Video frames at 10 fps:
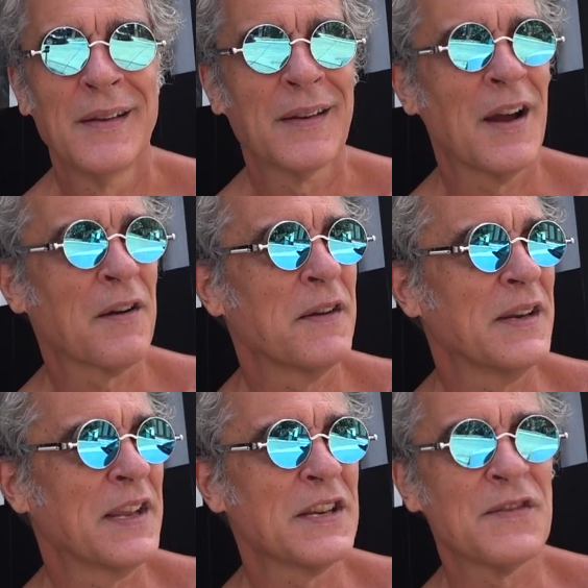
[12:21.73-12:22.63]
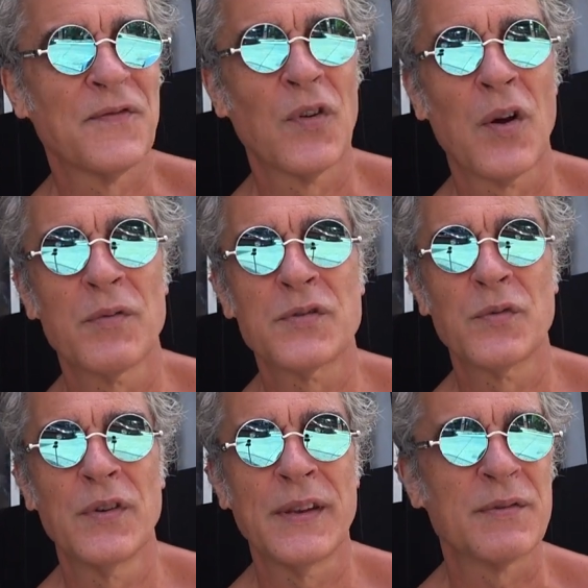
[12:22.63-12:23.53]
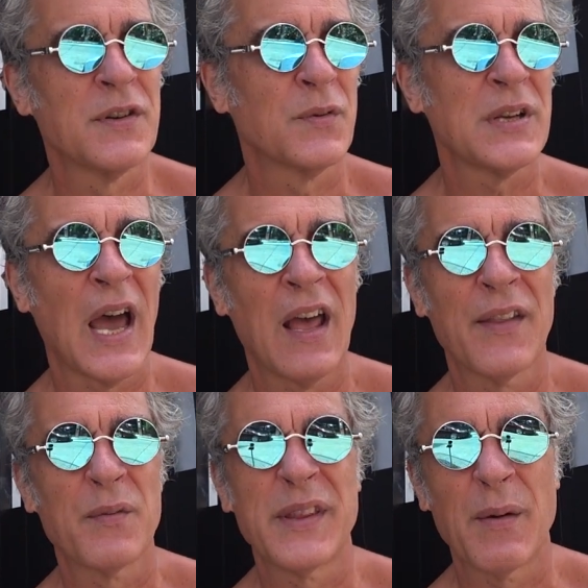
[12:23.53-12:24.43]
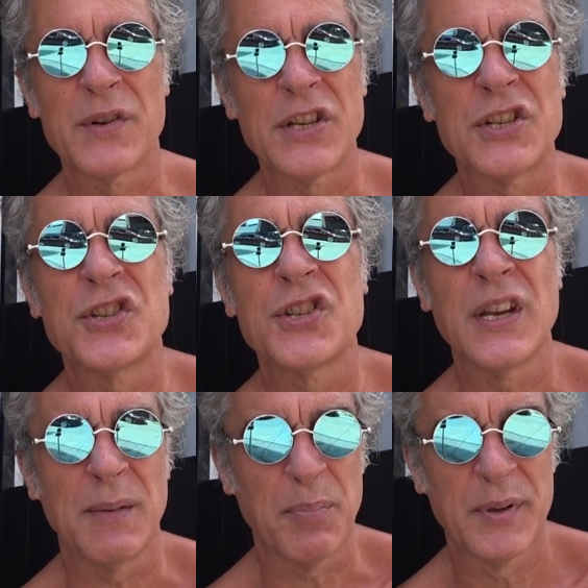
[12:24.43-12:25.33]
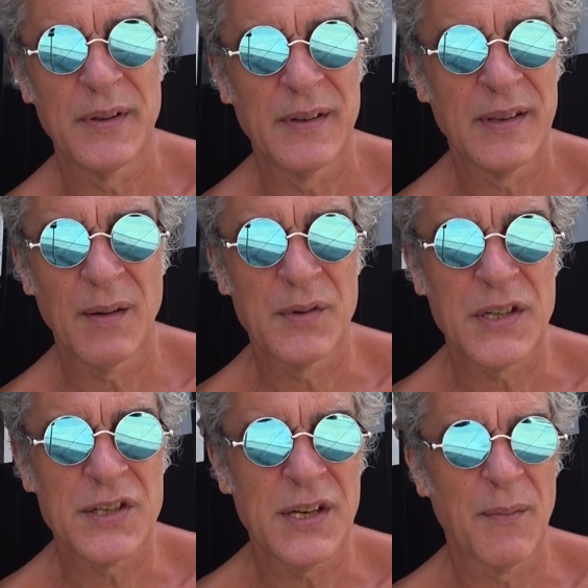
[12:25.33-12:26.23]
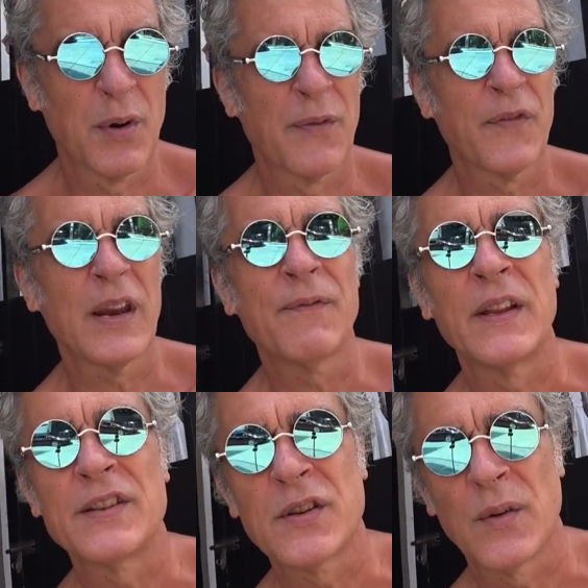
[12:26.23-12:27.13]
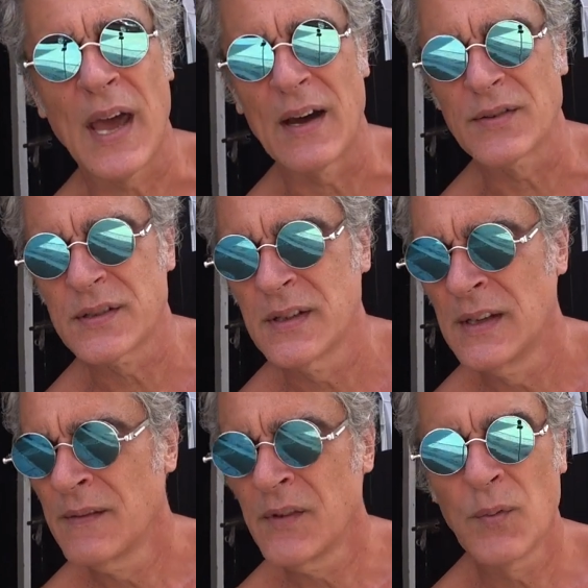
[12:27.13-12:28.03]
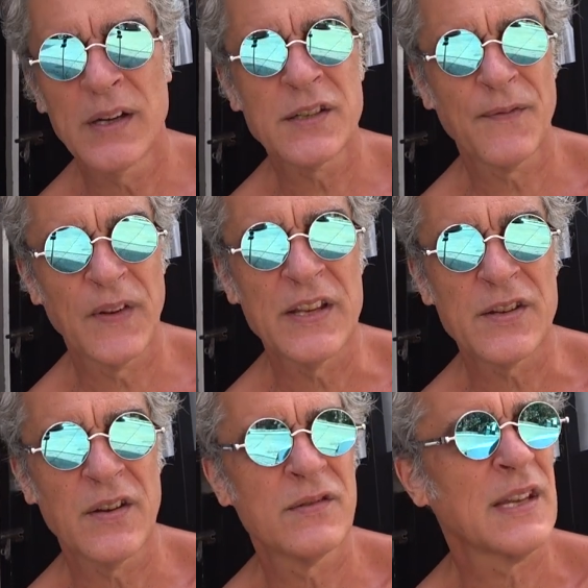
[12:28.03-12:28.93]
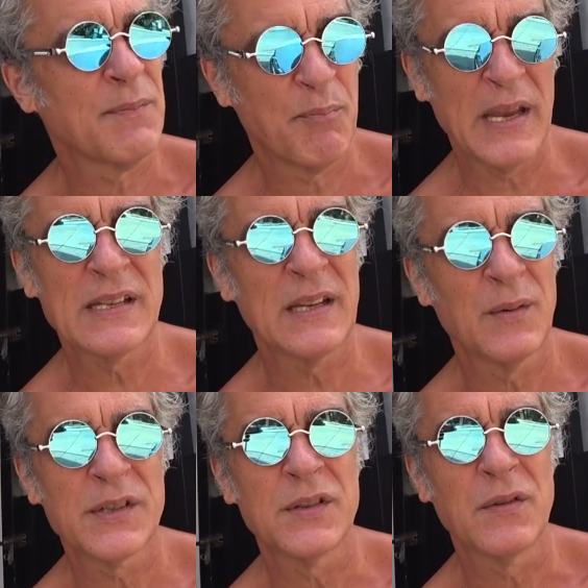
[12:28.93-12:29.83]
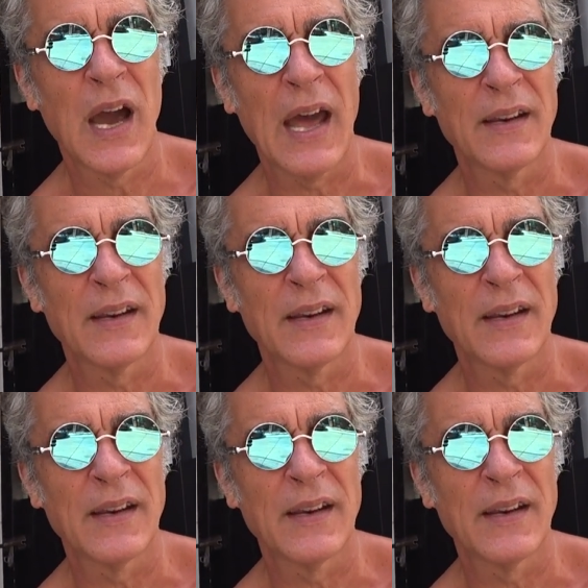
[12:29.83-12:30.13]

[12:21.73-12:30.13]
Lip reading: Concrete in the kitchen floor was ruined. There was no tile. They were just cheap. They were a Freddie Flintstone house. If you watch the Flintstones, that's basically what you got.